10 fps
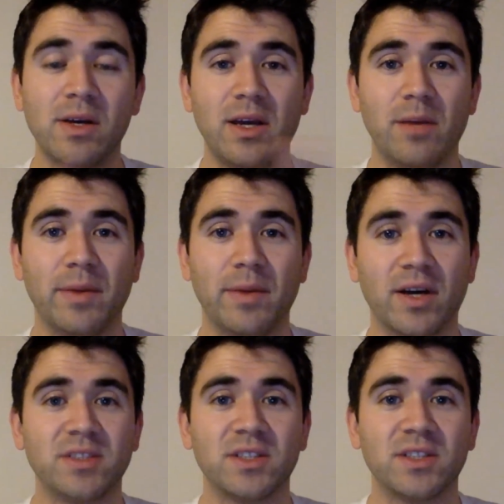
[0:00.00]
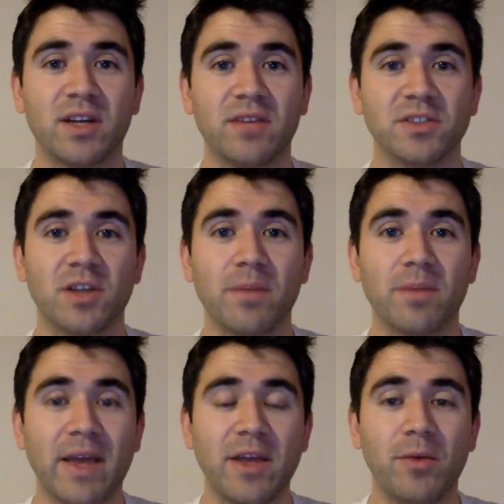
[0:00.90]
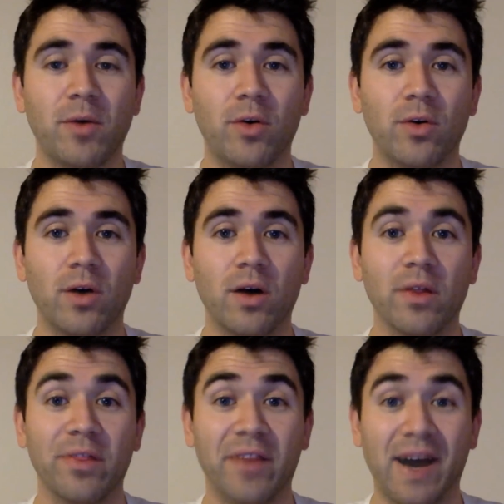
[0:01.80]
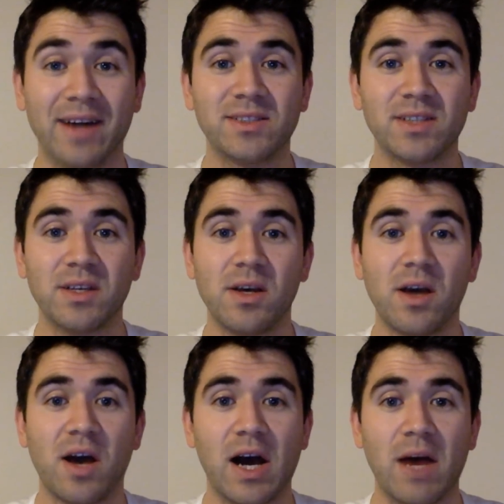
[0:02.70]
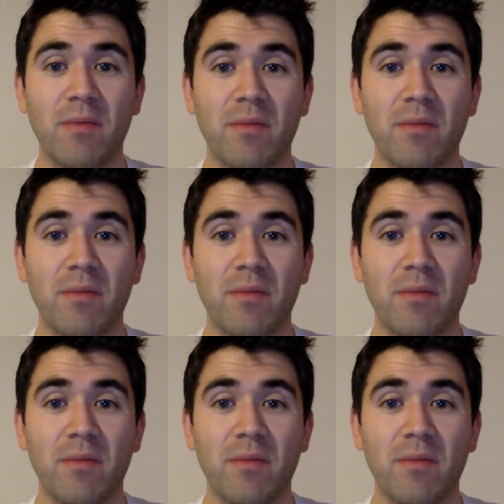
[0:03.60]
It'll be nice to kind of just update you on that.